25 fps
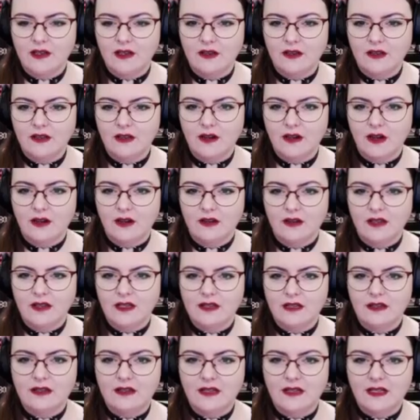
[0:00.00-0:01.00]
you know, they,
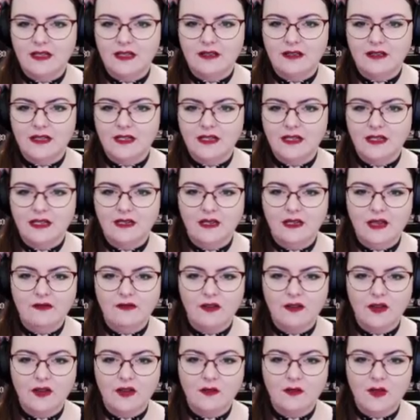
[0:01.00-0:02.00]
they, they did give
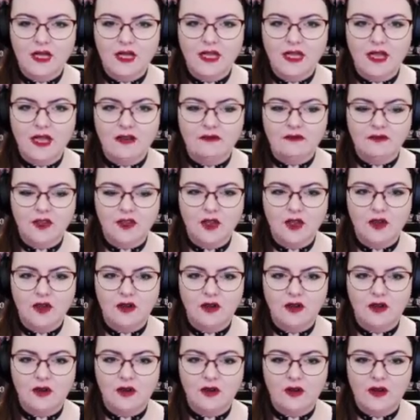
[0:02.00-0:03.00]
her the big F you,
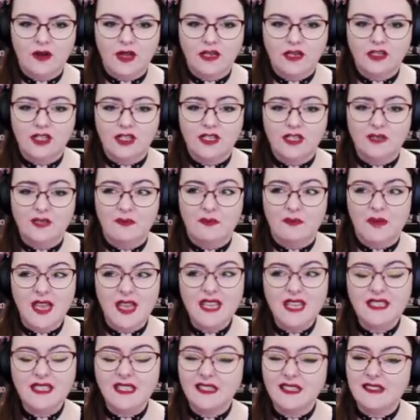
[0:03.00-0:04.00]
and she's
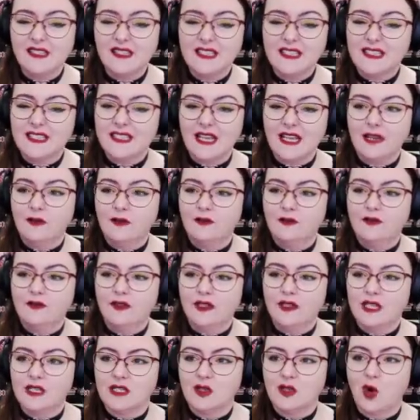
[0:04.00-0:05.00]
basically saved
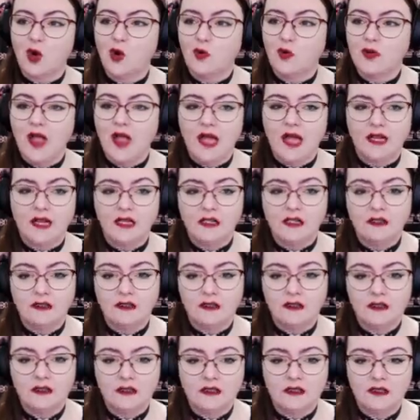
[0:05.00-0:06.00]
this whole planet,
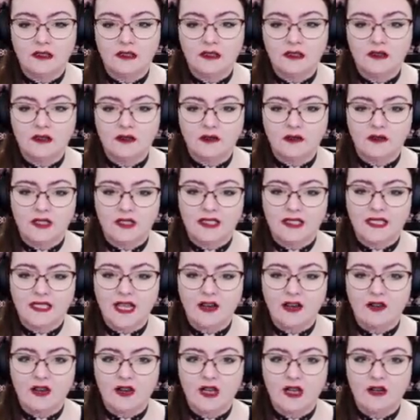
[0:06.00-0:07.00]
or this
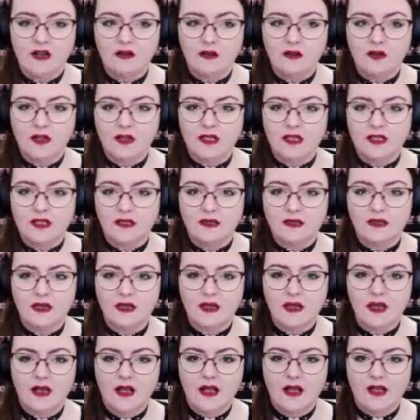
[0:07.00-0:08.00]
area, or this,
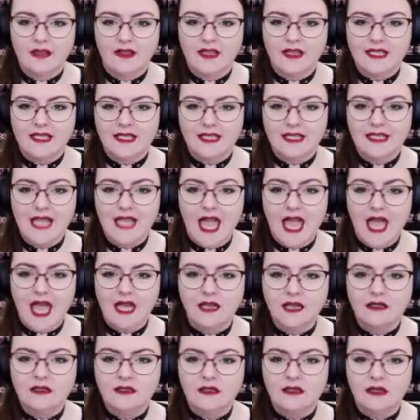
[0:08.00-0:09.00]
this
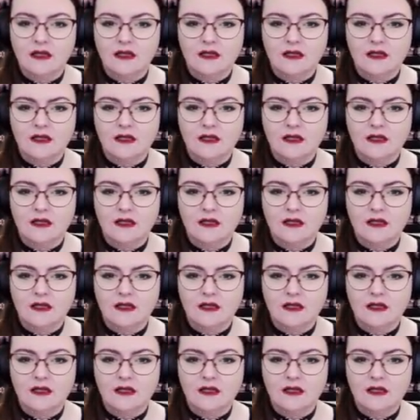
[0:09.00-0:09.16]
land.